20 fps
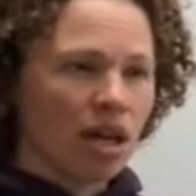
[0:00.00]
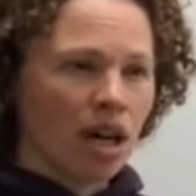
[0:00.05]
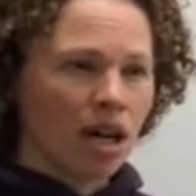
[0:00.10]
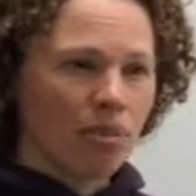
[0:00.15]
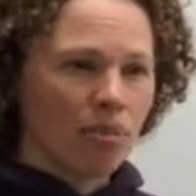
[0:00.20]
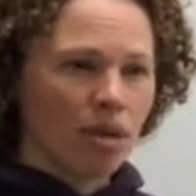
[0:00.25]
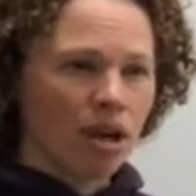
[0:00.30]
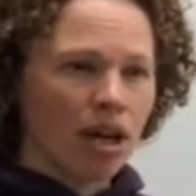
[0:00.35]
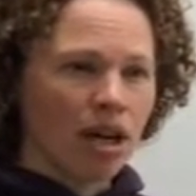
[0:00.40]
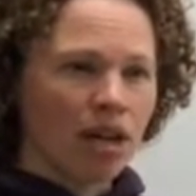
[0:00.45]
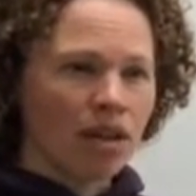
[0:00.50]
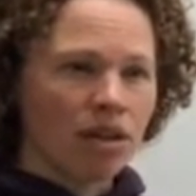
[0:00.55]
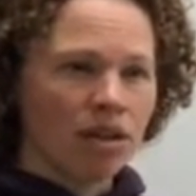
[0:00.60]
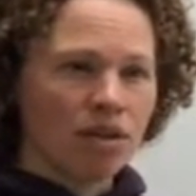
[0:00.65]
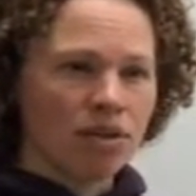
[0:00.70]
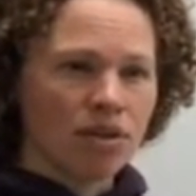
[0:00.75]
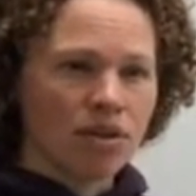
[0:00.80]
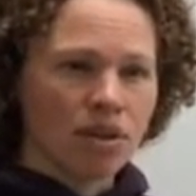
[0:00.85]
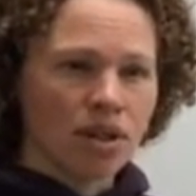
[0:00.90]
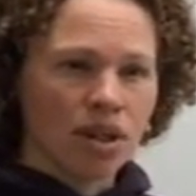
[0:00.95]

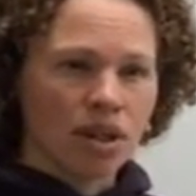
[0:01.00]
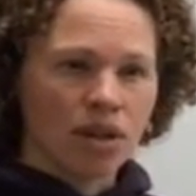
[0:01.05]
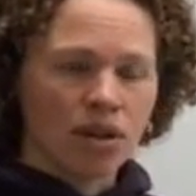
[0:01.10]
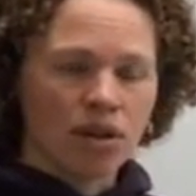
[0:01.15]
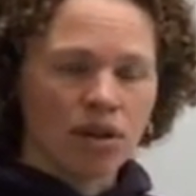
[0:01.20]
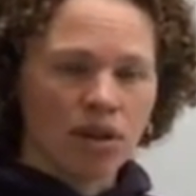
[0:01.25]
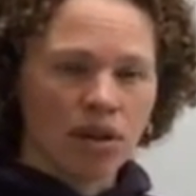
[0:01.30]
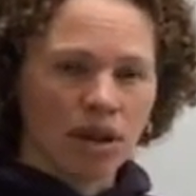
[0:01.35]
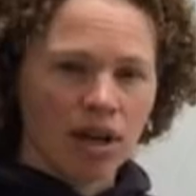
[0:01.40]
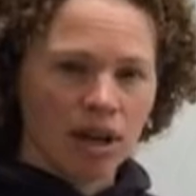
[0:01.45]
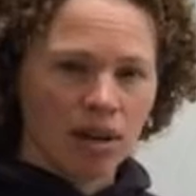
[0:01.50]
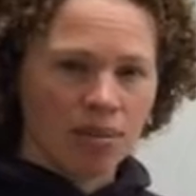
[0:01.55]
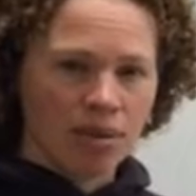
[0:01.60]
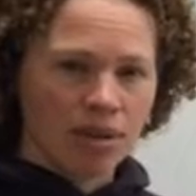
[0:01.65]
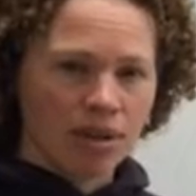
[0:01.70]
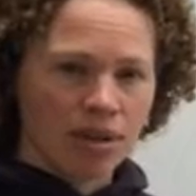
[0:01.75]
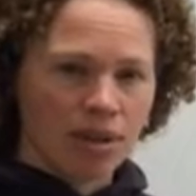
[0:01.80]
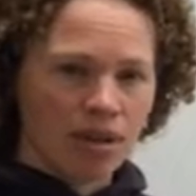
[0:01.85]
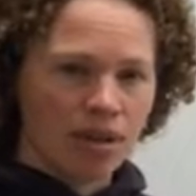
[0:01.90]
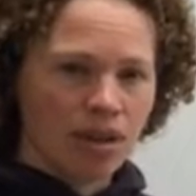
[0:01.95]
hypotenuse, or
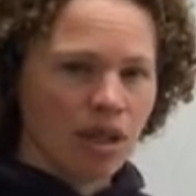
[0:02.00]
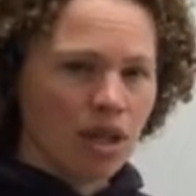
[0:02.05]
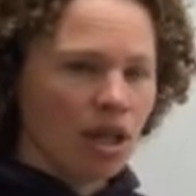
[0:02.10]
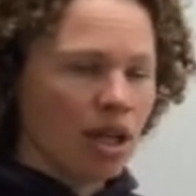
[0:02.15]
opposite.